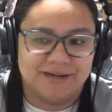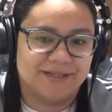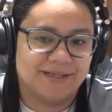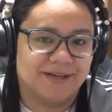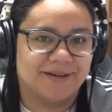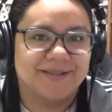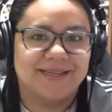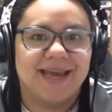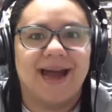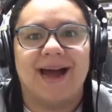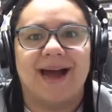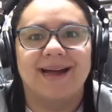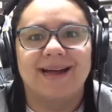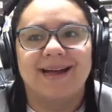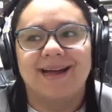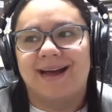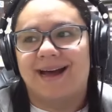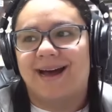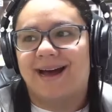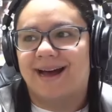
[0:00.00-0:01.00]
So yeah,
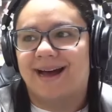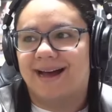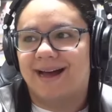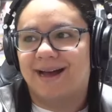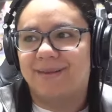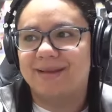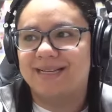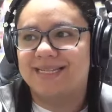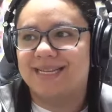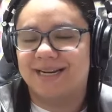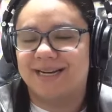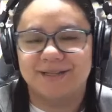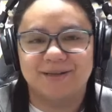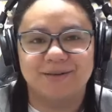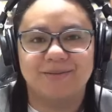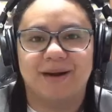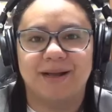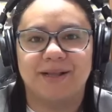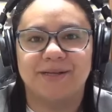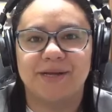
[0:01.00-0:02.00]
I'm excited to
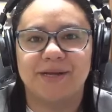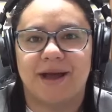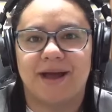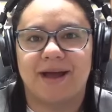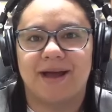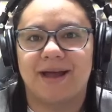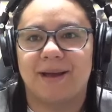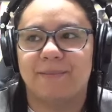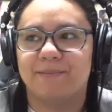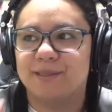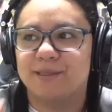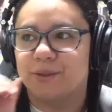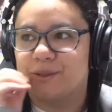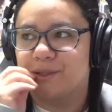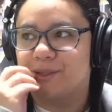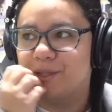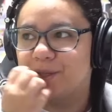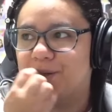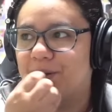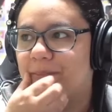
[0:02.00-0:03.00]
watch episode 2.